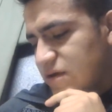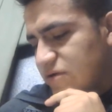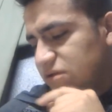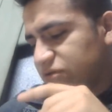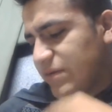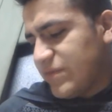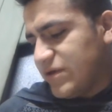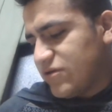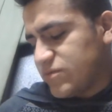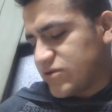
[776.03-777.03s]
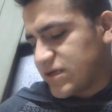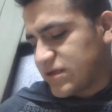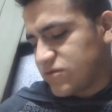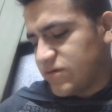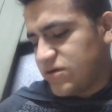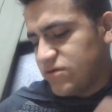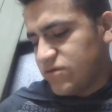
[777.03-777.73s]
kilogram meters per second squared,